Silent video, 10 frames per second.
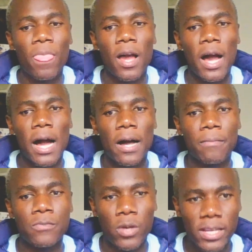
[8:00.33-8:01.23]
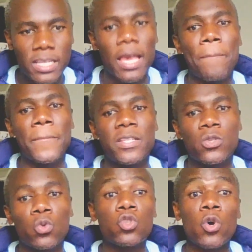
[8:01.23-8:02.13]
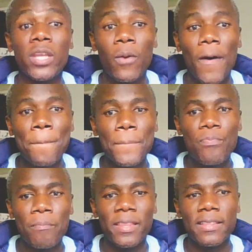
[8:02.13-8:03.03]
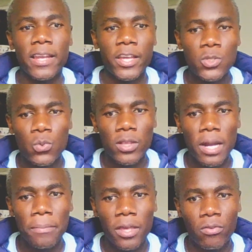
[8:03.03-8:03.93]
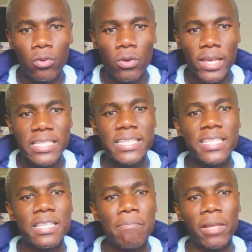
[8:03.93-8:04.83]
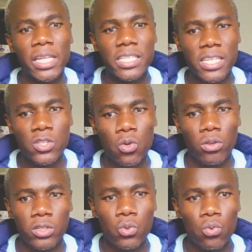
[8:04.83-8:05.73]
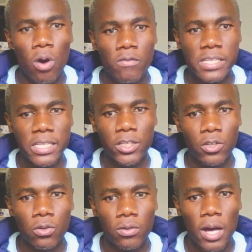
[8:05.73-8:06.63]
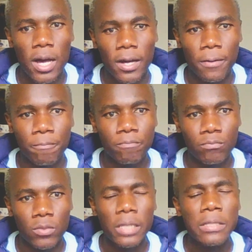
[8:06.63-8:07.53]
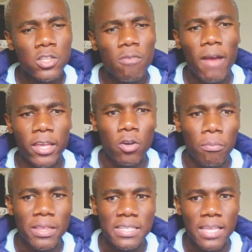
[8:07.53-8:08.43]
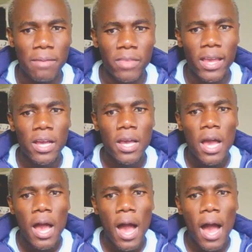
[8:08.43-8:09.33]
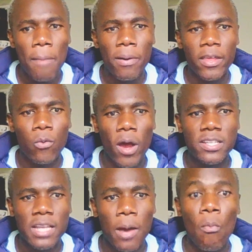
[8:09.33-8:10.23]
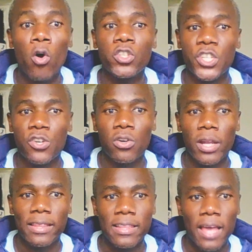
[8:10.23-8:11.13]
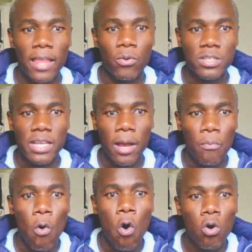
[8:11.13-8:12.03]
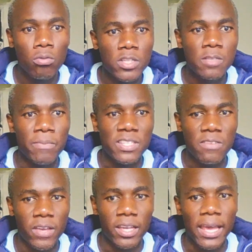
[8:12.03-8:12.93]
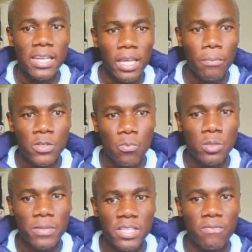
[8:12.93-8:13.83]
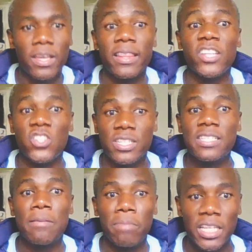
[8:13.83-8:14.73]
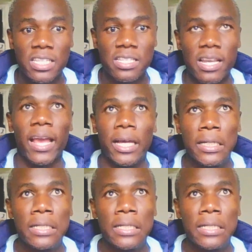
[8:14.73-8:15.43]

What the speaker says: So handicap means kutsoniwa. But then the next word that I'm giving you is disability. So the two obviously, they sort of like mean the same thing. But then one is like more general, and then the other one is like more specific. Handicap is more specific, and then disability is like